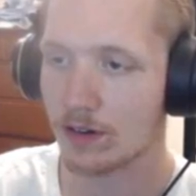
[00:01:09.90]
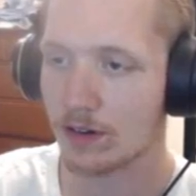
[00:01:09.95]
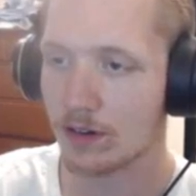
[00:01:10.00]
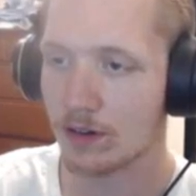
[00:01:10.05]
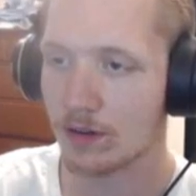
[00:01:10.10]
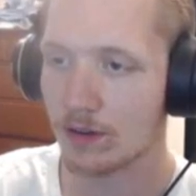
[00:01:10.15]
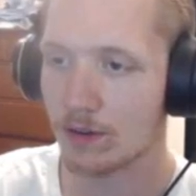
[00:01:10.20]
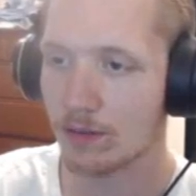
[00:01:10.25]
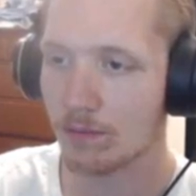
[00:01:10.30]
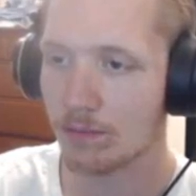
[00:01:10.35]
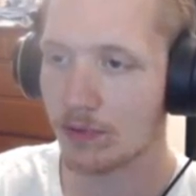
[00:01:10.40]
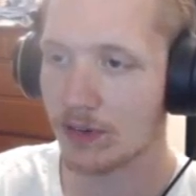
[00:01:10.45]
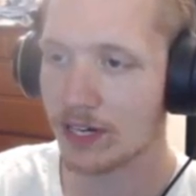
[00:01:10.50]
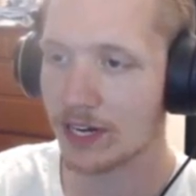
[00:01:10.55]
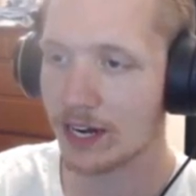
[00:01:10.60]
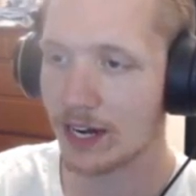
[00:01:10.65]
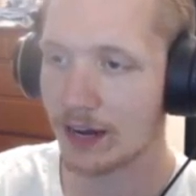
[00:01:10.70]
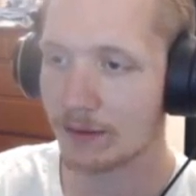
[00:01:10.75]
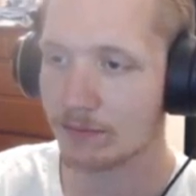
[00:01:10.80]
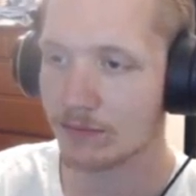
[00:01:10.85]
But
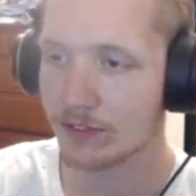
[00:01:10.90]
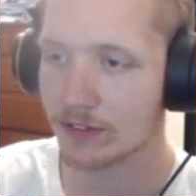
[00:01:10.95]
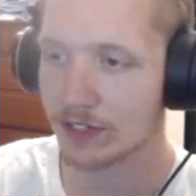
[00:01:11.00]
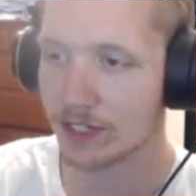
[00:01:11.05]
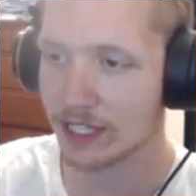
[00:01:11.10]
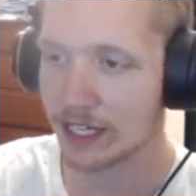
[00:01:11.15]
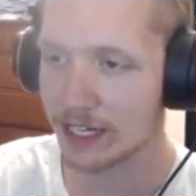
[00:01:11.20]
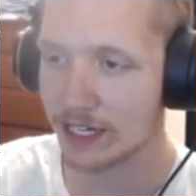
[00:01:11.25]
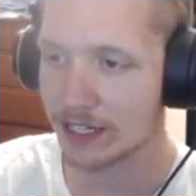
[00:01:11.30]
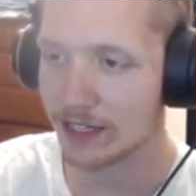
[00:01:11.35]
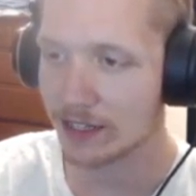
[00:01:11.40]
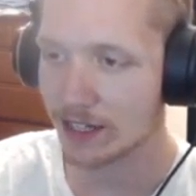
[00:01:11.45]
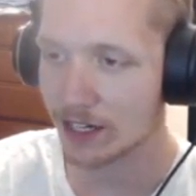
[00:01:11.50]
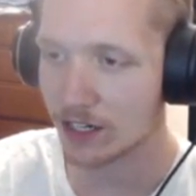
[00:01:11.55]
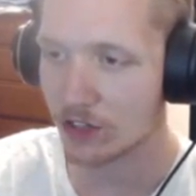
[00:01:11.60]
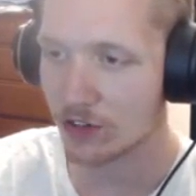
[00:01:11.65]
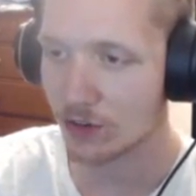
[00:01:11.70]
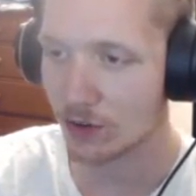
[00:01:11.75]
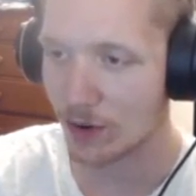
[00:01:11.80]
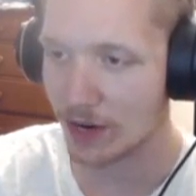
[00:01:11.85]
I'm getting the
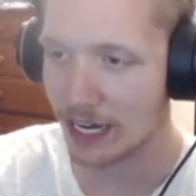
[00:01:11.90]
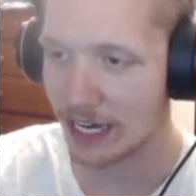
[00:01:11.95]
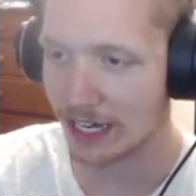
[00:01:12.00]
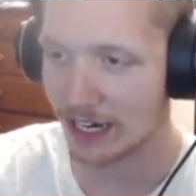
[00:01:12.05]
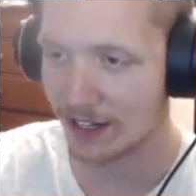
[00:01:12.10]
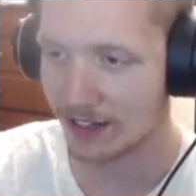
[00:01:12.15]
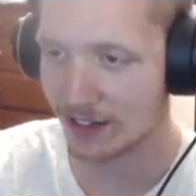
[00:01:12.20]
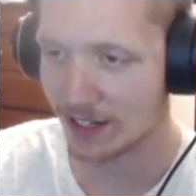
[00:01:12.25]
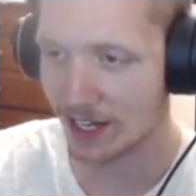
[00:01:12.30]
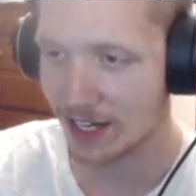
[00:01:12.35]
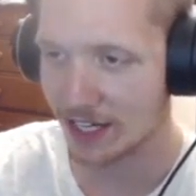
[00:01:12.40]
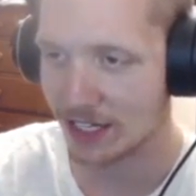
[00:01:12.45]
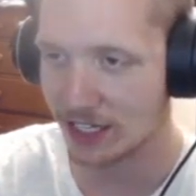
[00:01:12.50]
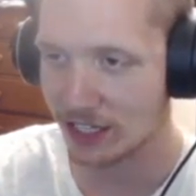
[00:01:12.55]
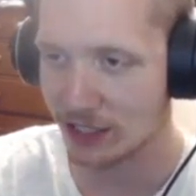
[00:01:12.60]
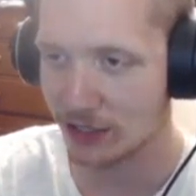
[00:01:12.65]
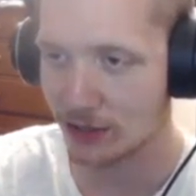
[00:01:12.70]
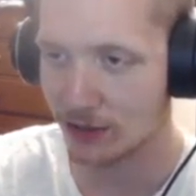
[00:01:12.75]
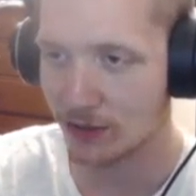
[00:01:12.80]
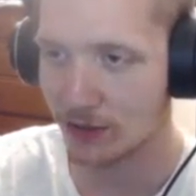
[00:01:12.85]
crate, unlike
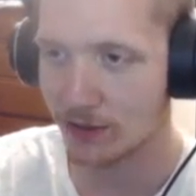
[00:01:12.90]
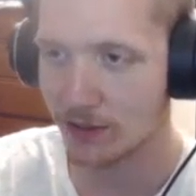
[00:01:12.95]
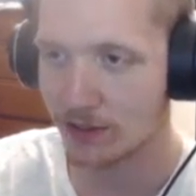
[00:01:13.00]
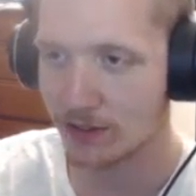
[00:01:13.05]
you.